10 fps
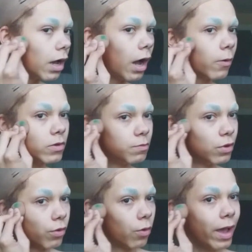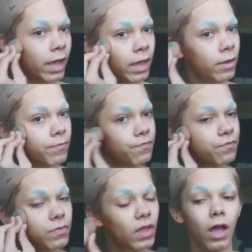I was blown away.
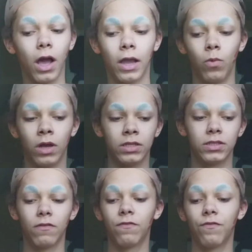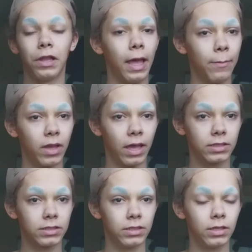I was
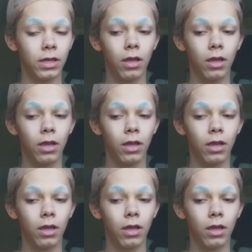flabbergasted.